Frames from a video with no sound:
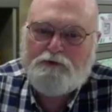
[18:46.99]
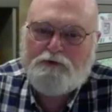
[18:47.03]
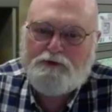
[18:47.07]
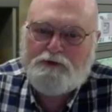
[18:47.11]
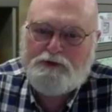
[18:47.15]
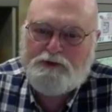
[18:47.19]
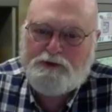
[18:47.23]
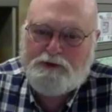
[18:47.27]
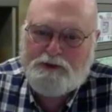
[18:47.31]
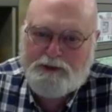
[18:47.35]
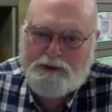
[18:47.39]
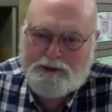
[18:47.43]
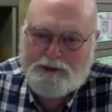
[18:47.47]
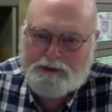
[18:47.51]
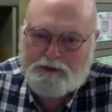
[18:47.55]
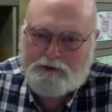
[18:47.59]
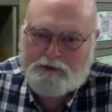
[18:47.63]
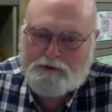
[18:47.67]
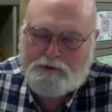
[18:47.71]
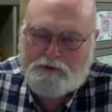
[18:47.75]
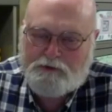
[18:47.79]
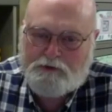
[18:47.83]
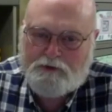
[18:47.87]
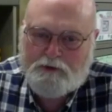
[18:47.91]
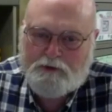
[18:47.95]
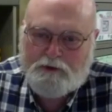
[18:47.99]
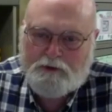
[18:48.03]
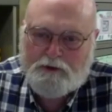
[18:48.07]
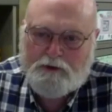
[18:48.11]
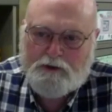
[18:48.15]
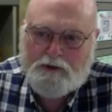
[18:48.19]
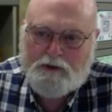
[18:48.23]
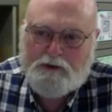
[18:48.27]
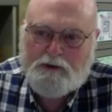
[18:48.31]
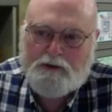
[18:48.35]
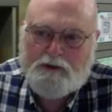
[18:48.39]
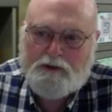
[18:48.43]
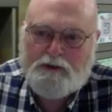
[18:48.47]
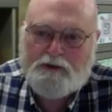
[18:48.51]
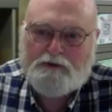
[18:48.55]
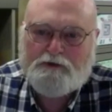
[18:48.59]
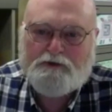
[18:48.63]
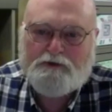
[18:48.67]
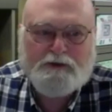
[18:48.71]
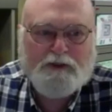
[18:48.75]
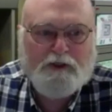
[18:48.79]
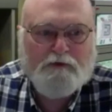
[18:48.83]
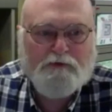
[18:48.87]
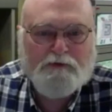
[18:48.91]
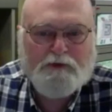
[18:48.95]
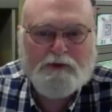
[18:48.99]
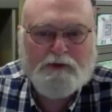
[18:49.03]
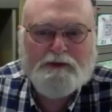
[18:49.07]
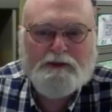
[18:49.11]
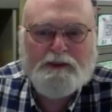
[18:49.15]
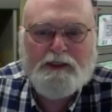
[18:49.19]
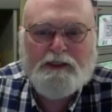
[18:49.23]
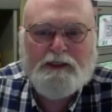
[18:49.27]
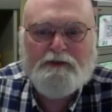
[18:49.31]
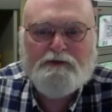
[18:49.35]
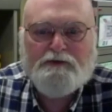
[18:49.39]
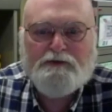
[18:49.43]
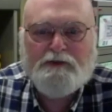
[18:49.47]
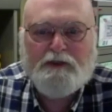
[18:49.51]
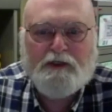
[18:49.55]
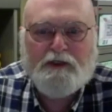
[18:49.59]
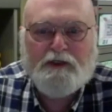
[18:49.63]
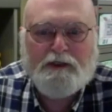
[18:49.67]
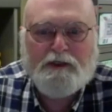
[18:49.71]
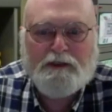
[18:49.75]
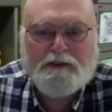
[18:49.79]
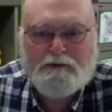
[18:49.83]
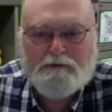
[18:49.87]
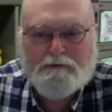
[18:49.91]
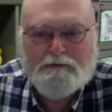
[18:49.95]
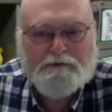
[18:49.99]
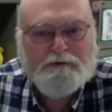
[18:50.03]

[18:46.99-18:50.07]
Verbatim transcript: six in a self-contained setting